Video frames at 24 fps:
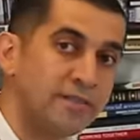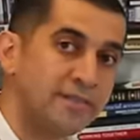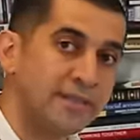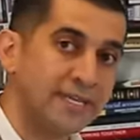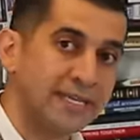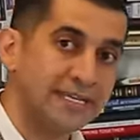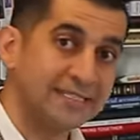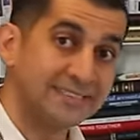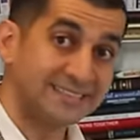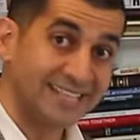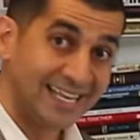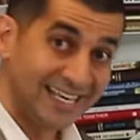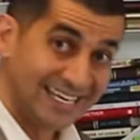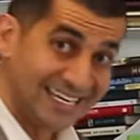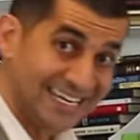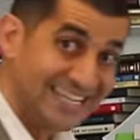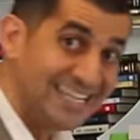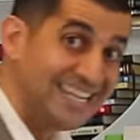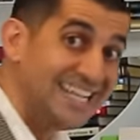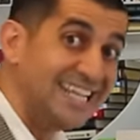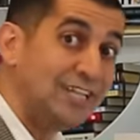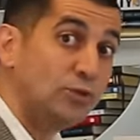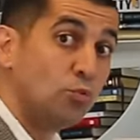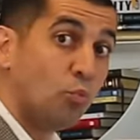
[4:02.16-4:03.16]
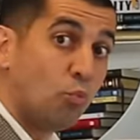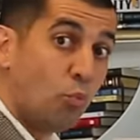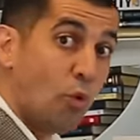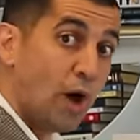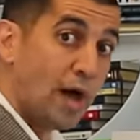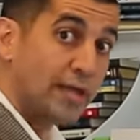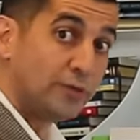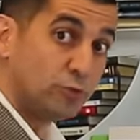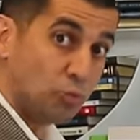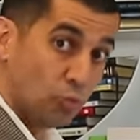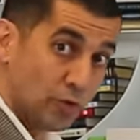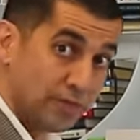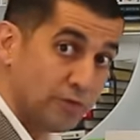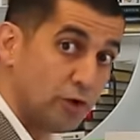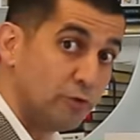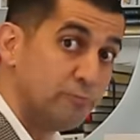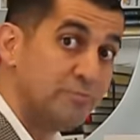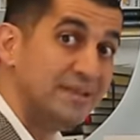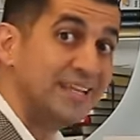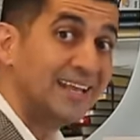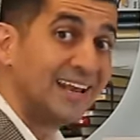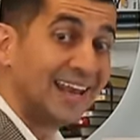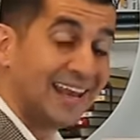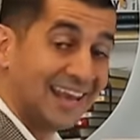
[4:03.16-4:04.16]
of these need what when they're
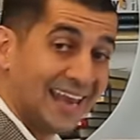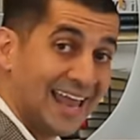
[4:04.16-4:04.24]
being